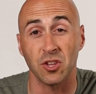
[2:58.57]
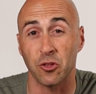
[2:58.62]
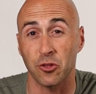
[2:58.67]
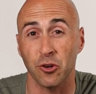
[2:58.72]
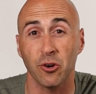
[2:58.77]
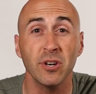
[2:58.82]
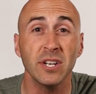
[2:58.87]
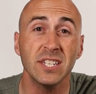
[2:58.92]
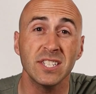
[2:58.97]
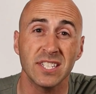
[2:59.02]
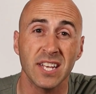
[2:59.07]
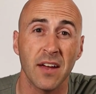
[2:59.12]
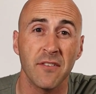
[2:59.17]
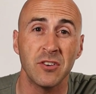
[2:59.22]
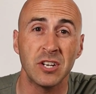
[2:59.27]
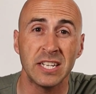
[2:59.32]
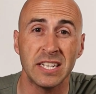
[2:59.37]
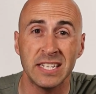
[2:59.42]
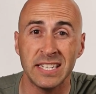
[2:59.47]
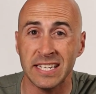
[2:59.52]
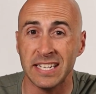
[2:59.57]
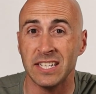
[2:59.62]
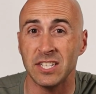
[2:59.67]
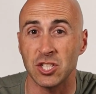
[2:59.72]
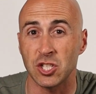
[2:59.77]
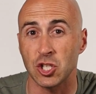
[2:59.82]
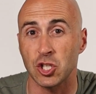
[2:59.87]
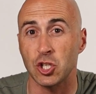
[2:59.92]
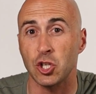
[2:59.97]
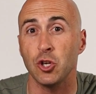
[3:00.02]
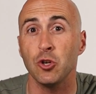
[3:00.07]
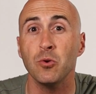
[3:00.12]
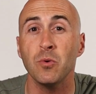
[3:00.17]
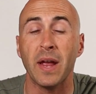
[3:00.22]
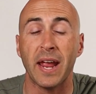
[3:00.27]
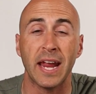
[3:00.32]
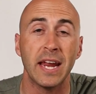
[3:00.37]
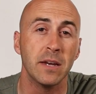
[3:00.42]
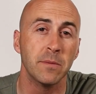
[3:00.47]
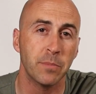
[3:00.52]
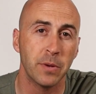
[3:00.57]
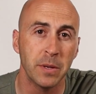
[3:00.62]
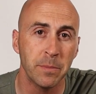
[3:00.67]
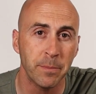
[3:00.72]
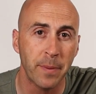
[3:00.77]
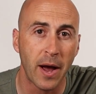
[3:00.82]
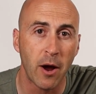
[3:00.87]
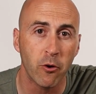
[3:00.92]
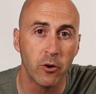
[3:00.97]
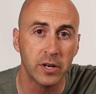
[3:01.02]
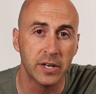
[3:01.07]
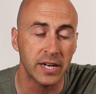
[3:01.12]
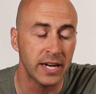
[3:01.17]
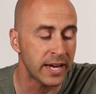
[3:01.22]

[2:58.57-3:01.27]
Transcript: The thirty seventy needs two eight pin power